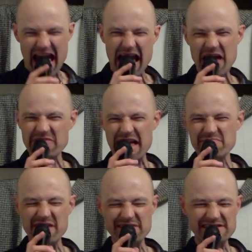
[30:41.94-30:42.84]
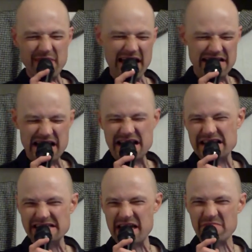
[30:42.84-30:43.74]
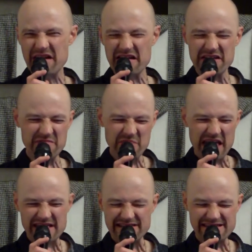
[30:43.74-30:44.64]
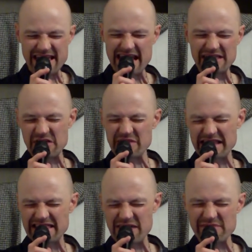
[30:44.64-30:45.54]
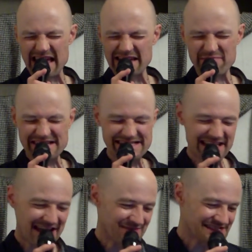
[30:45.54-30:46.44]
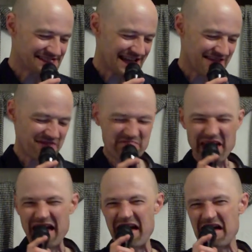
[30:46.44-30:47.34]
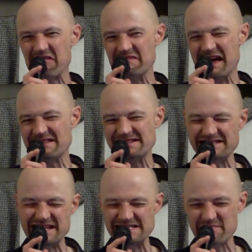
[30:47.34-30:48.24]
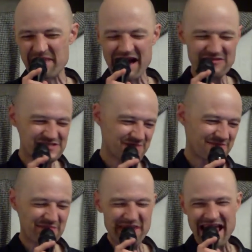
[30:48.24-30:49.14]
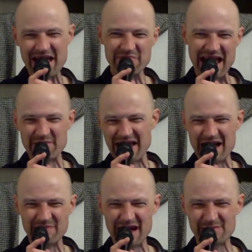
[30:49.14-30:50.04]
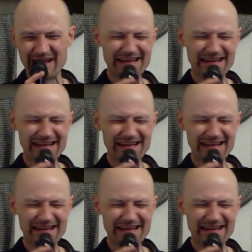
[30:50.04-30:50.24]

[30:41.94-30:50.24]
Oh, that movie's about some girl who can't do anything without a prince to come and save her. Oh, that just disempowers women. Blah, blah, blah, blah, blah.